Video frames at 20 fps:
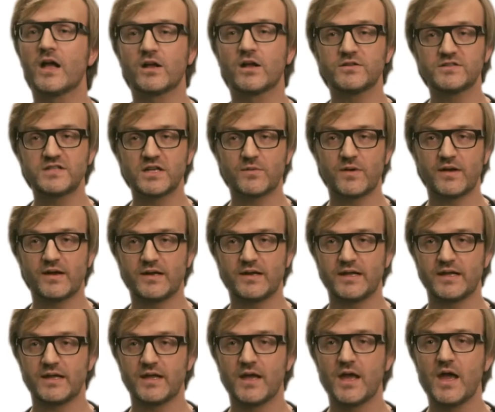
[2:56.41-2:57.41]

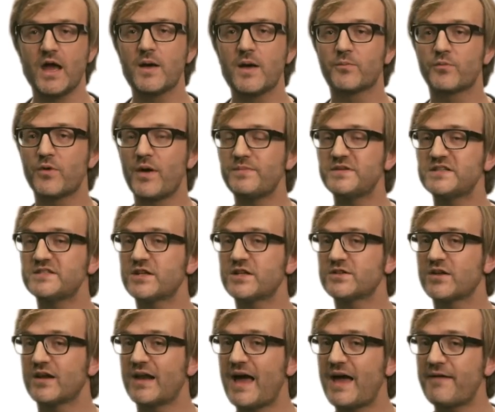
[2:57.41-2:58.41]
Consequently, PrEP is
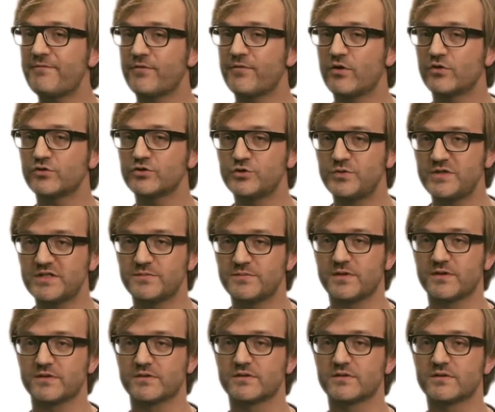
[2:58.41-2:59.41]
not a lifelong
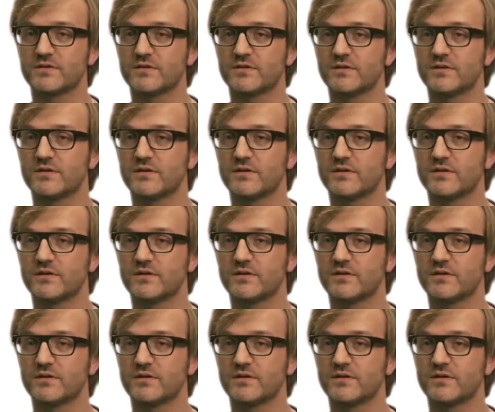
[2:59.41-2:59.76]
treatment.